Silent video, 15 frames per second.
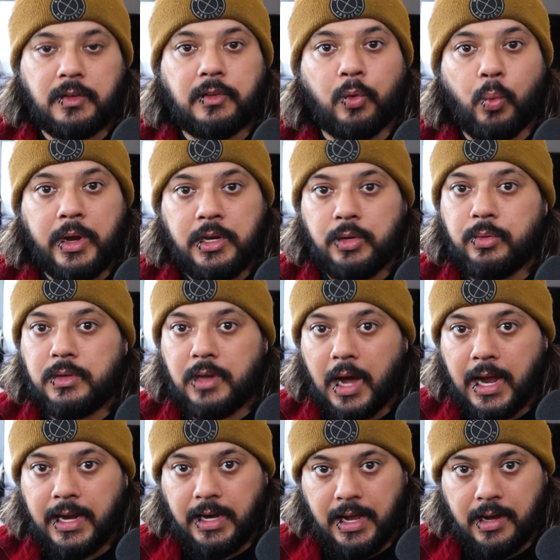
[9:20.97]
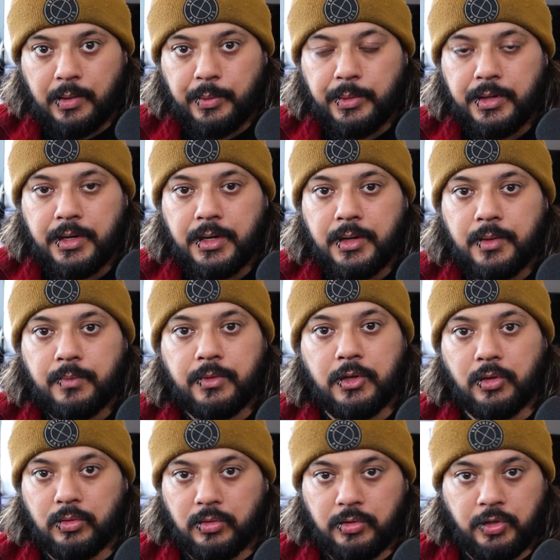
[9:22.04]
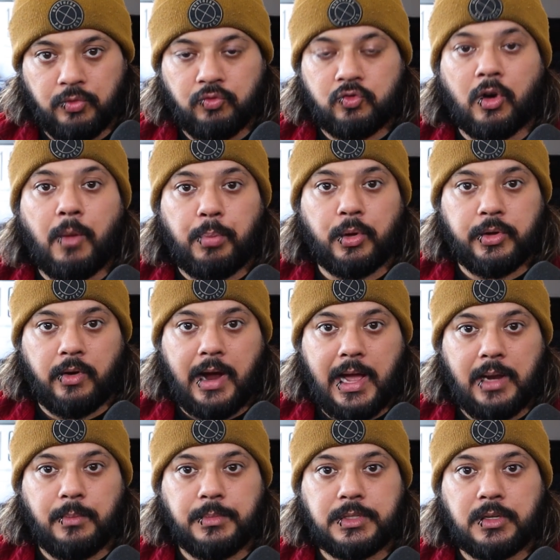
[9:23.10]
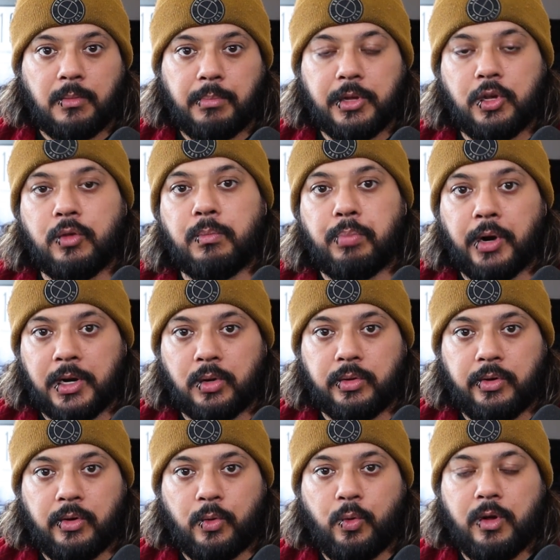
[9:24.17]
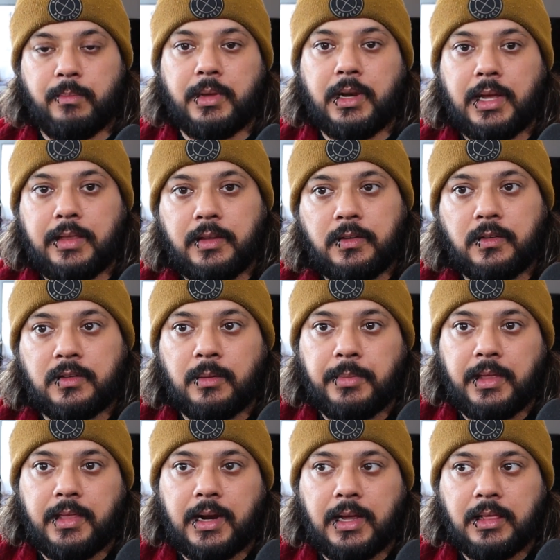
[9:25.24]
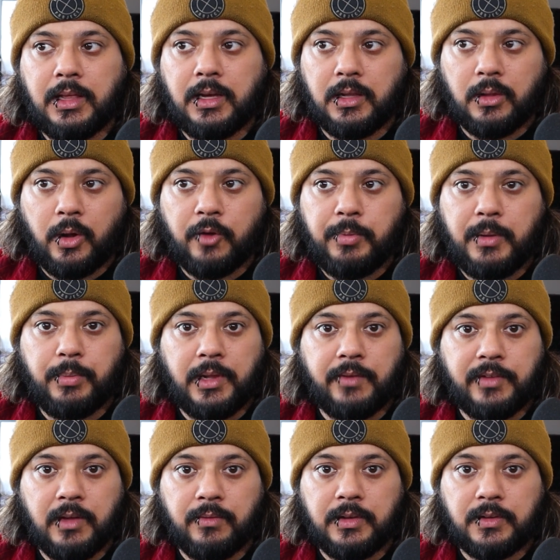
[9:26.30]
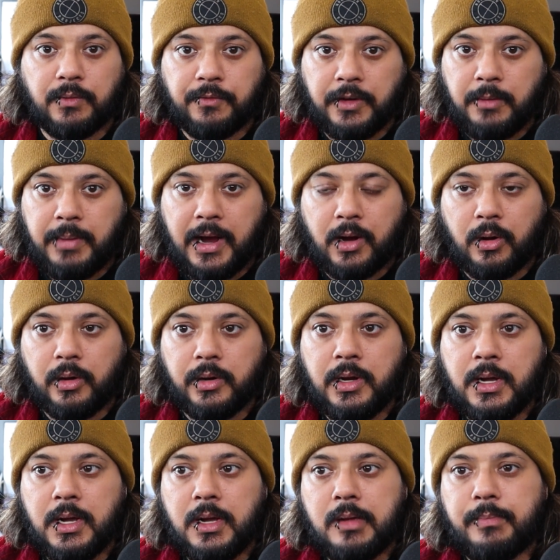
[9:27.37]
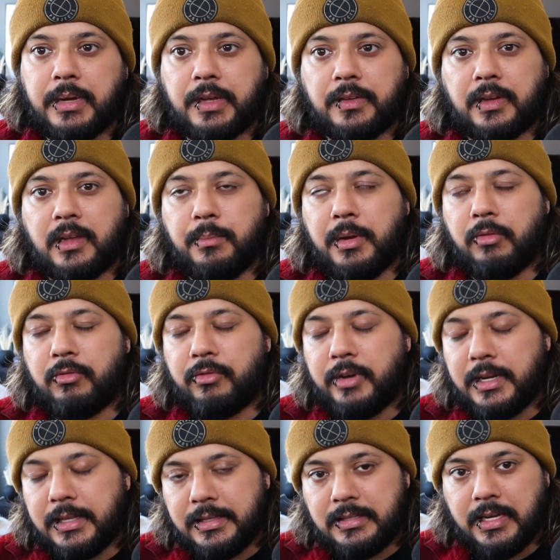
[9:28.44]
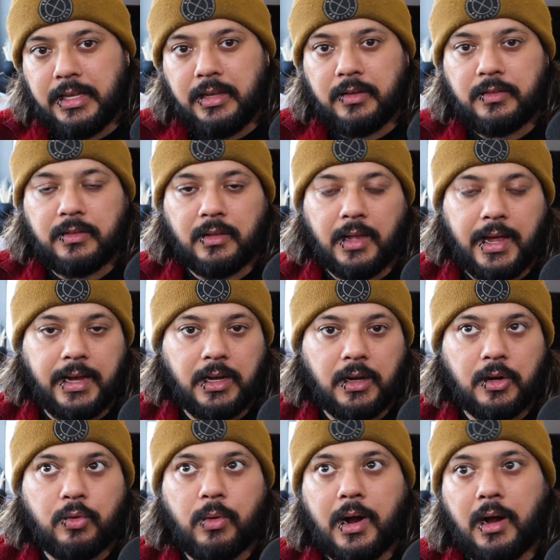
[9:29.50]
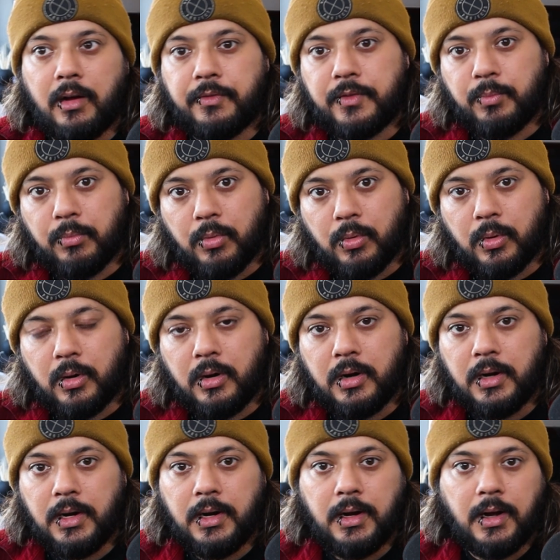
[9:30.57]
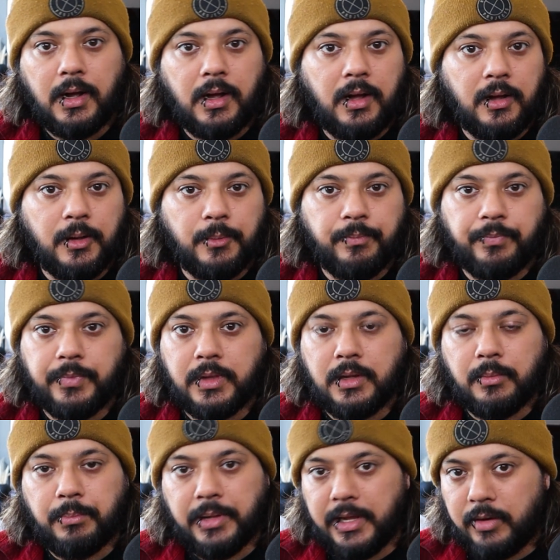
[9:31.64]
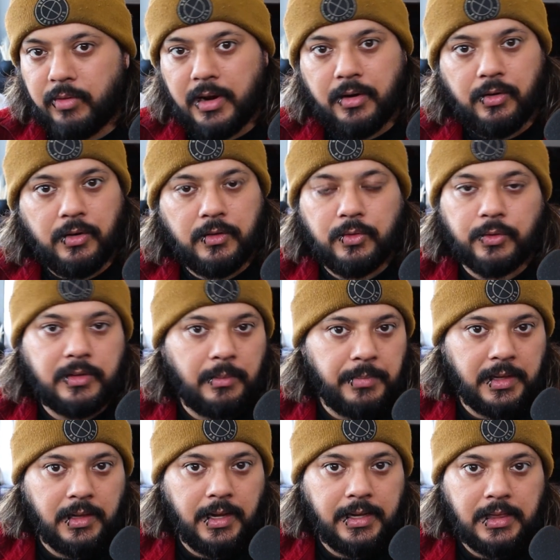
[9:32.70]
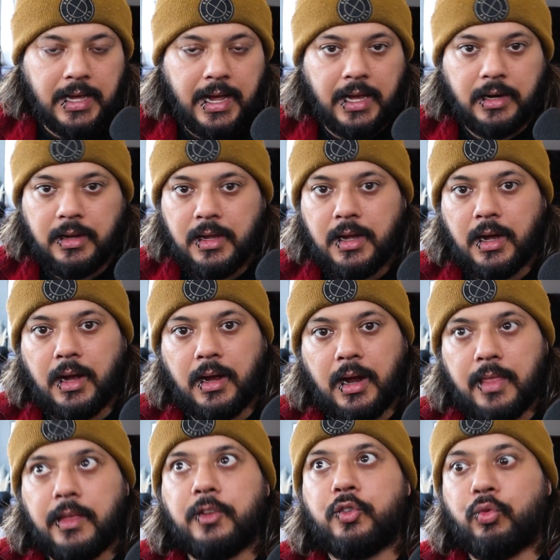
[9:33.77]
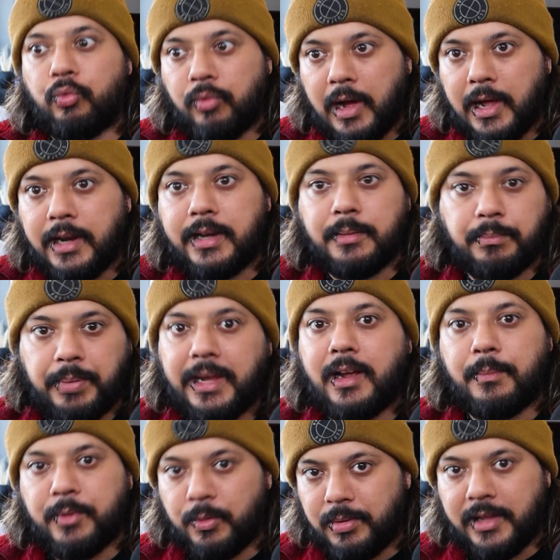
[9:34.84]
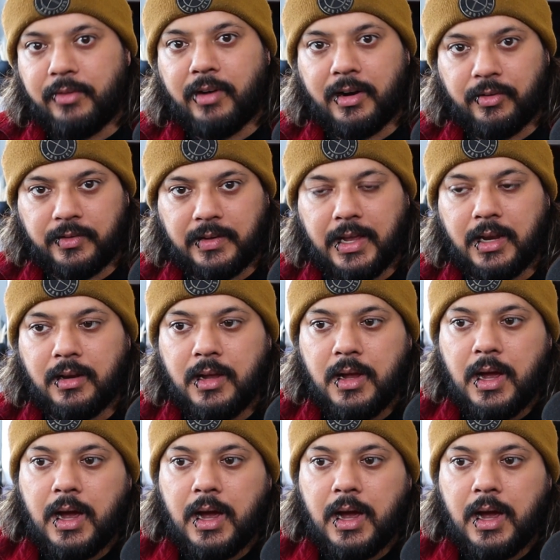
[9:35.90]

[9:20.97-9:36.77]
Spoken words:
So when you die now, you drop all your items, but you bring all your equipment. And this is something that I think a lot of people have given some feedback on, because it can be really tedious to like craft more Blade Runners or something like that, and then to run and pick up your Blade Runners again.